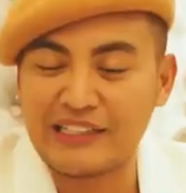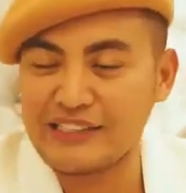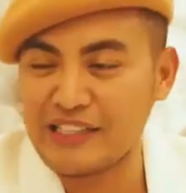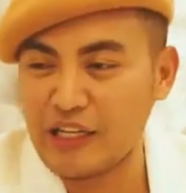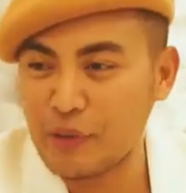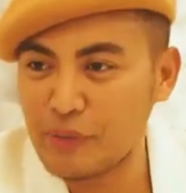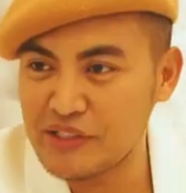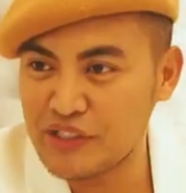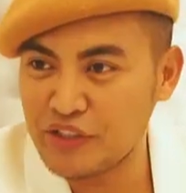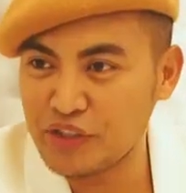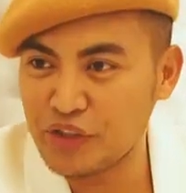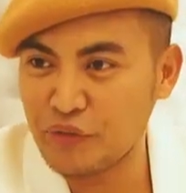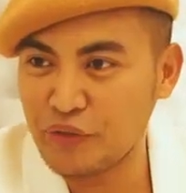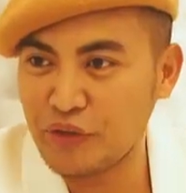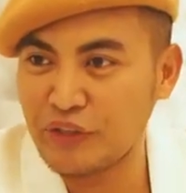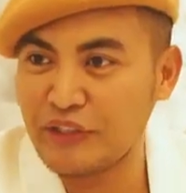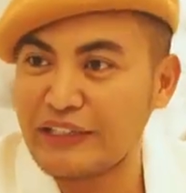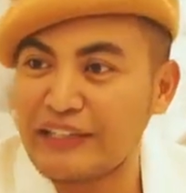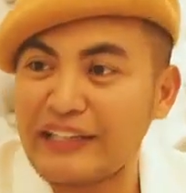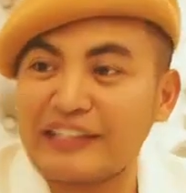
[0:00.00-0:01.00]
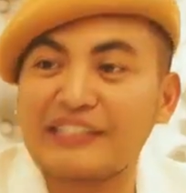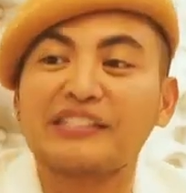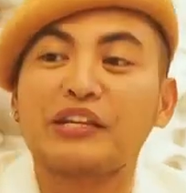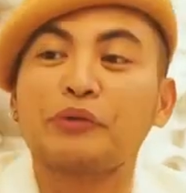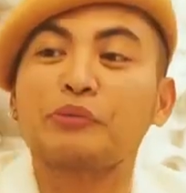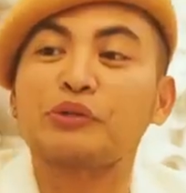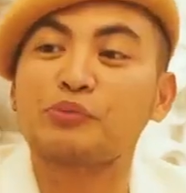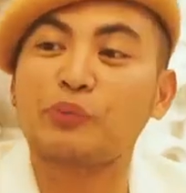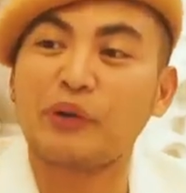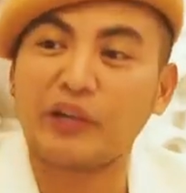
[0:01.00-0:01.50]
next day I was interviewed, the
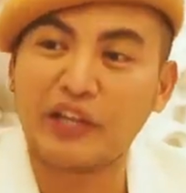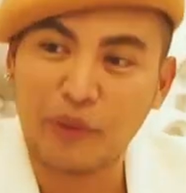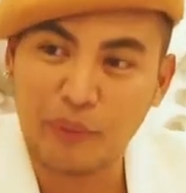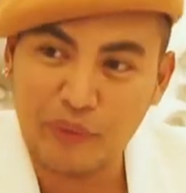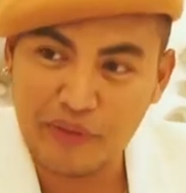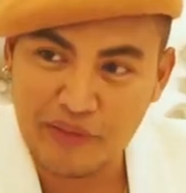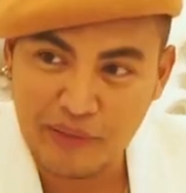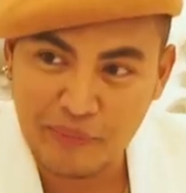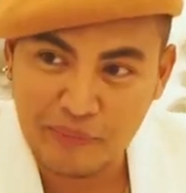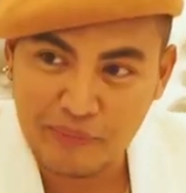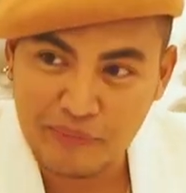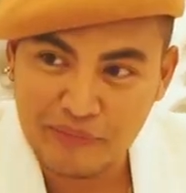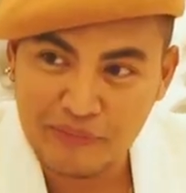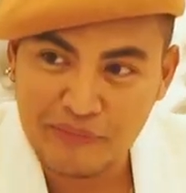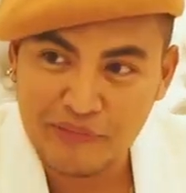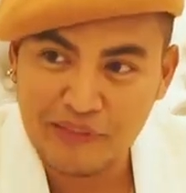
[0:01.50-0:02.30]
next day I was working with them.